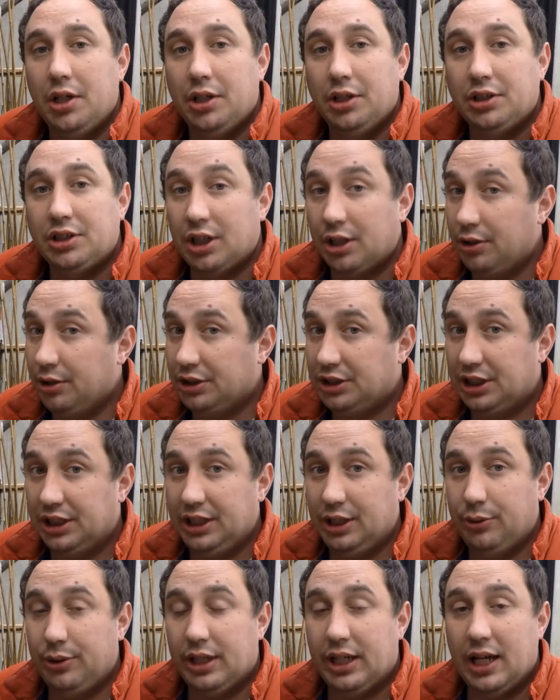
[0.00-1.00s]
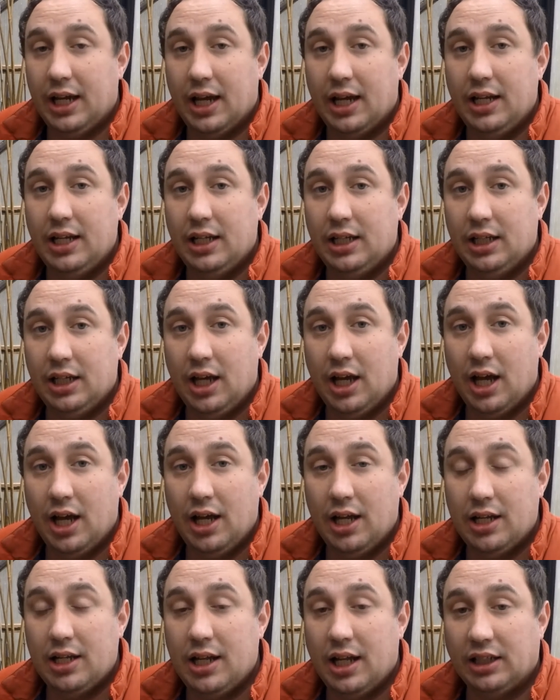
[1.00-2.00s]
So I'll see you again
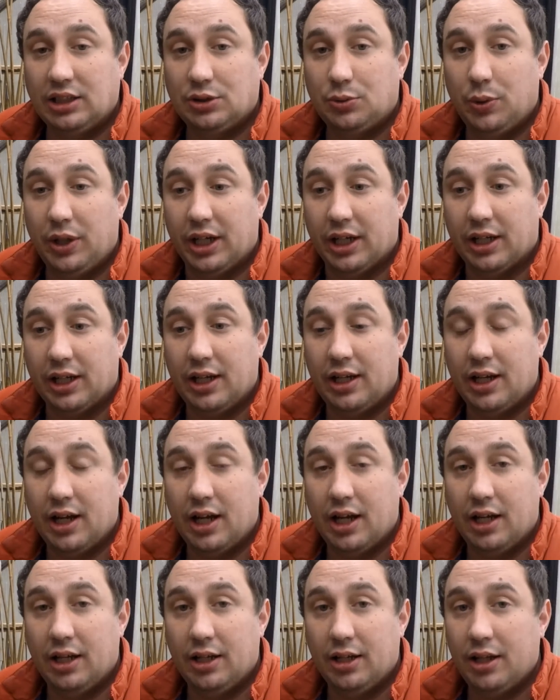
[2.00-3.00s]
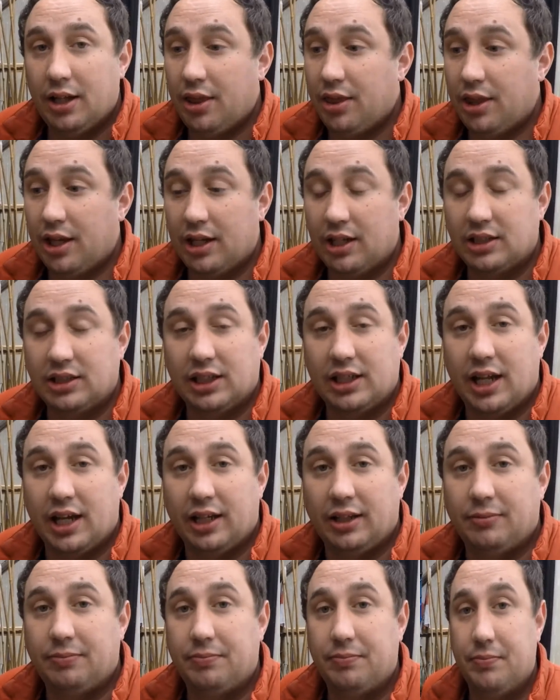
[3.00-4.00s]
next week, and thanks again.